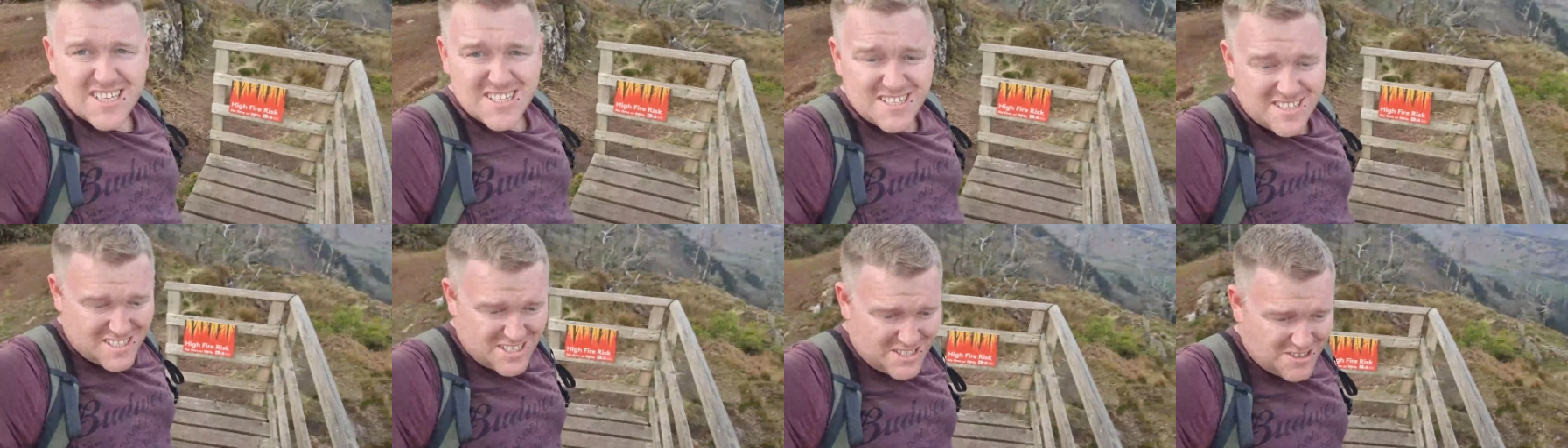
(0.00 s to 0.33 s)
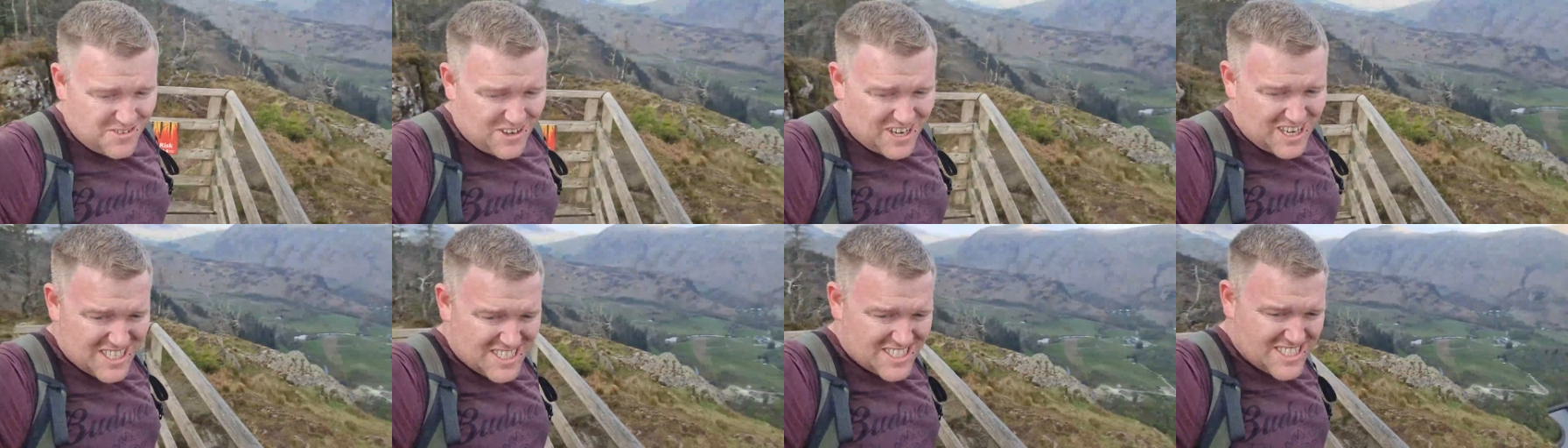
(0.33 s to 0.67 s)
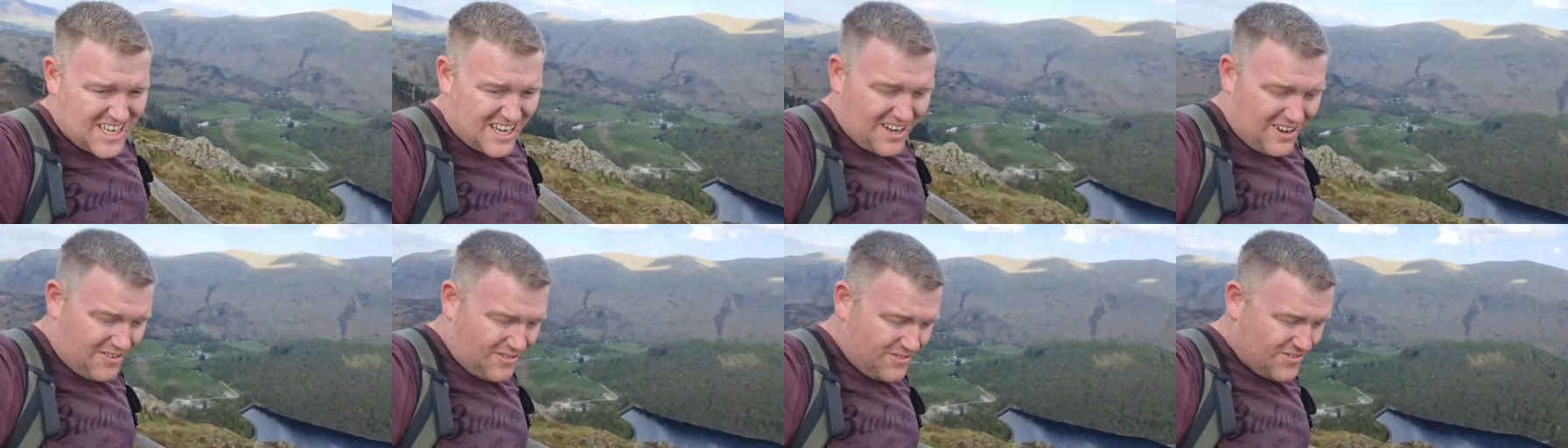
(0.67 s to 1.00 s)
to
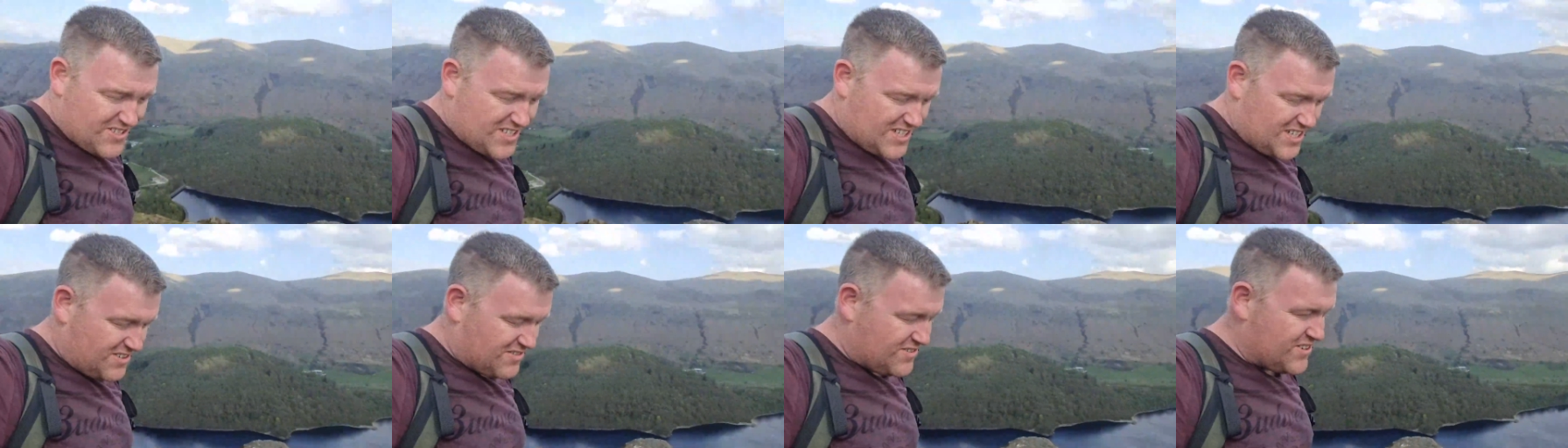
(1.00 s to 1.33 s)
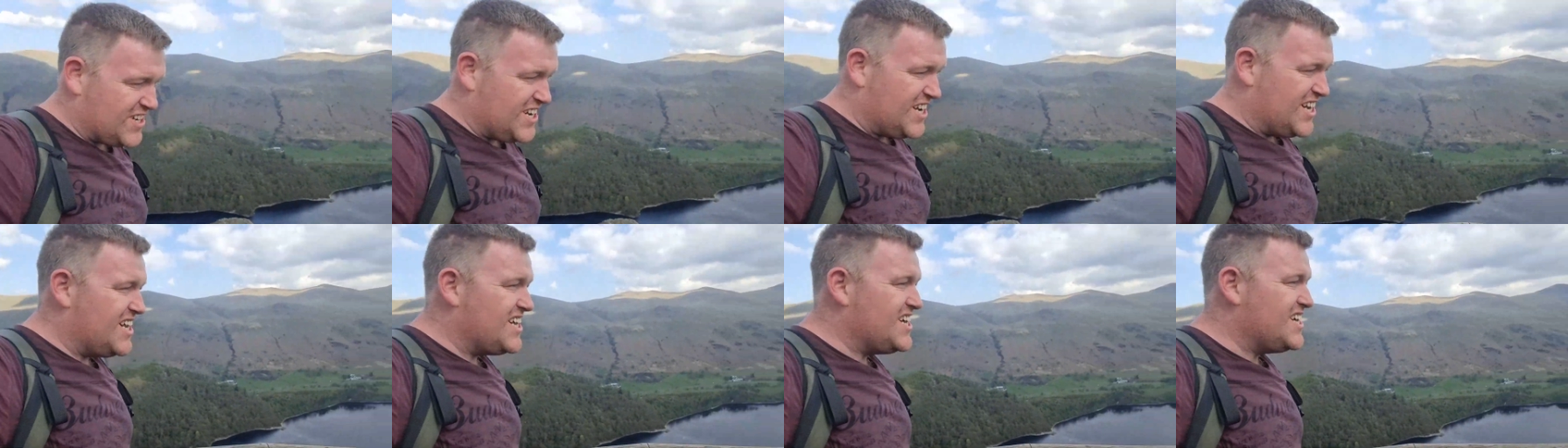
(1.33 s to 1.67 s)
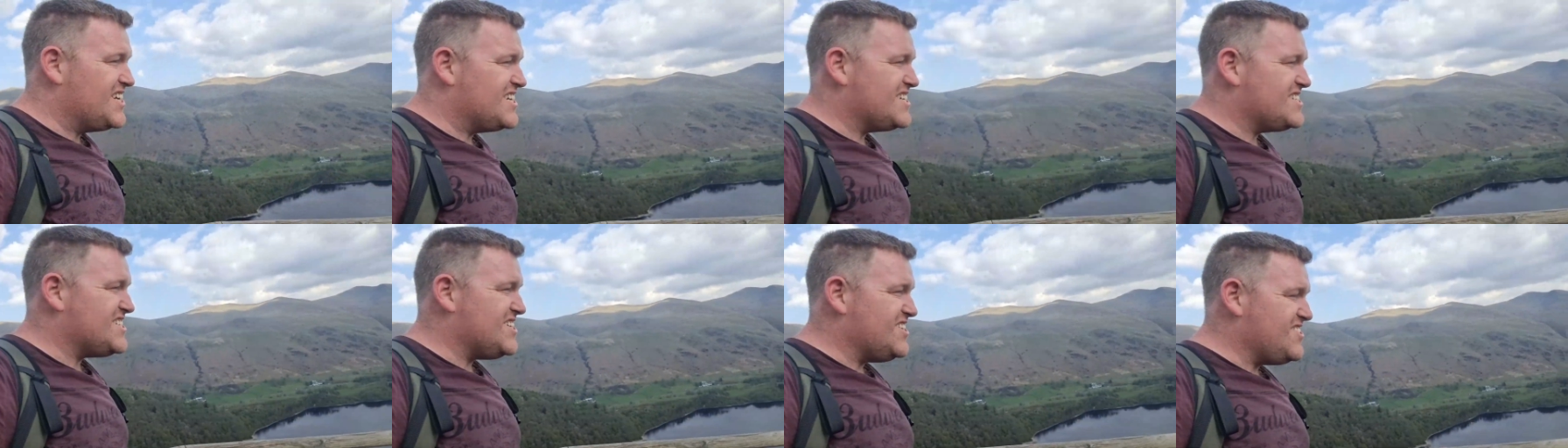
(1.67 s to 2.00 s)
ourselves, love.
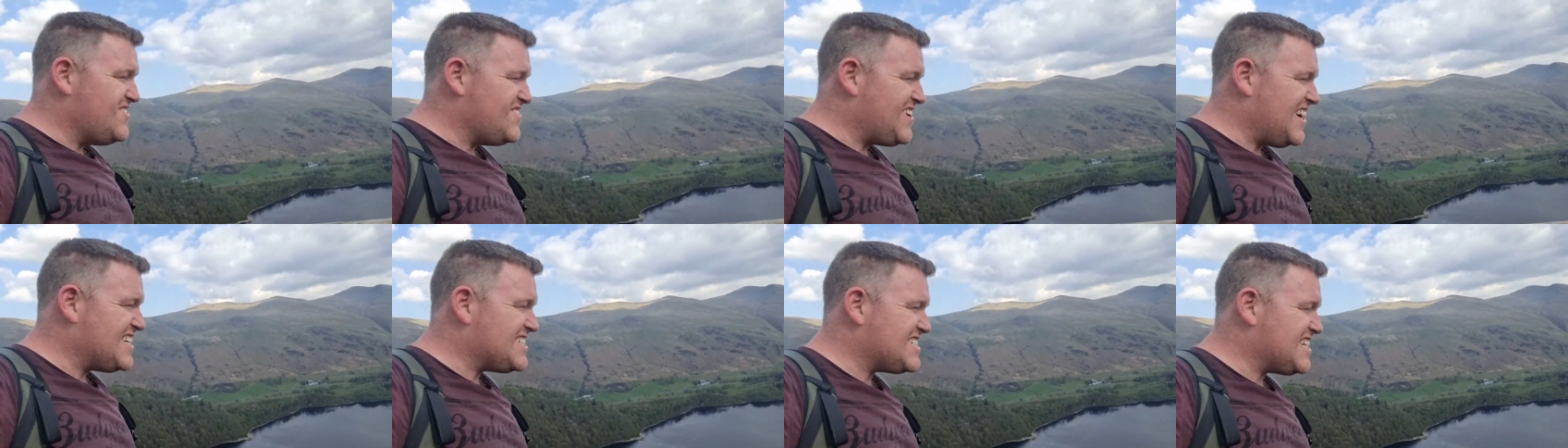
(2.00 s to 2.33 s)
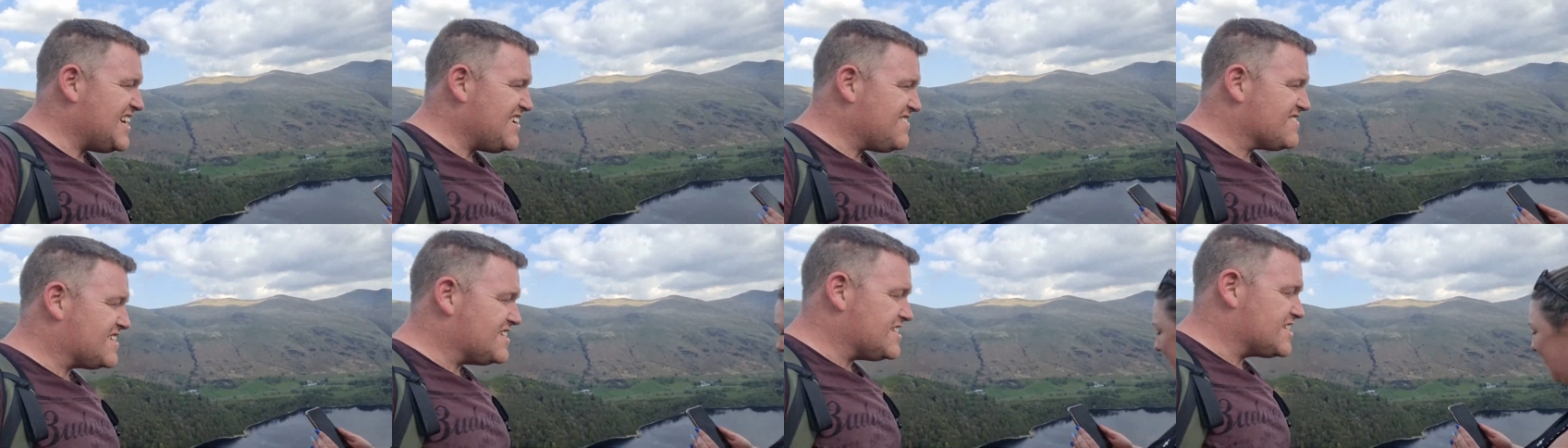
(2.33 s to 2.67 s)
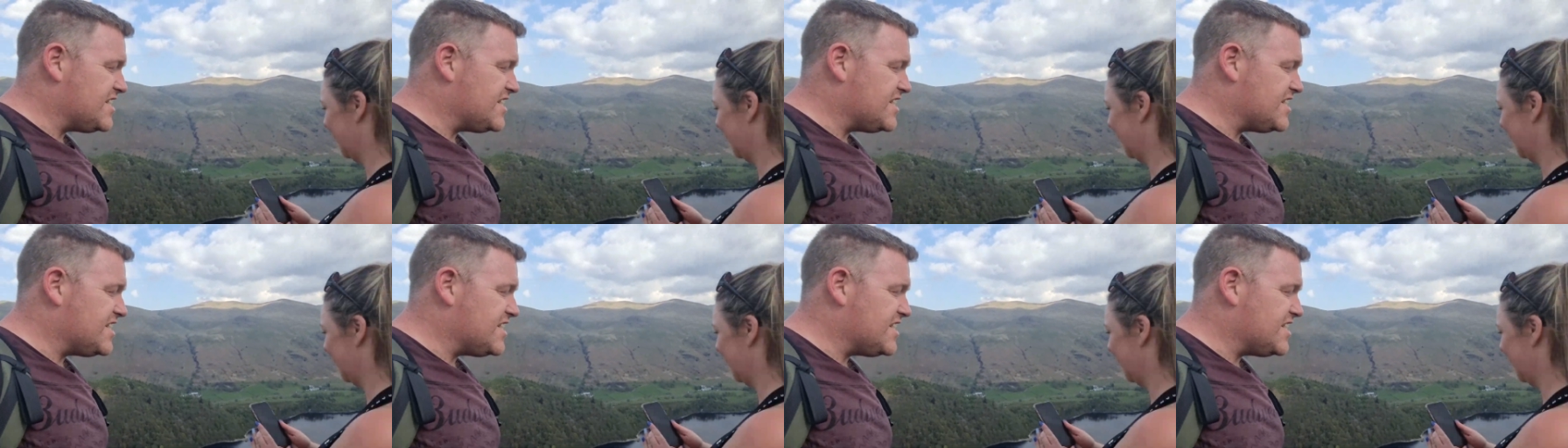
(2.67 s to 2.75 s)
To ourselves.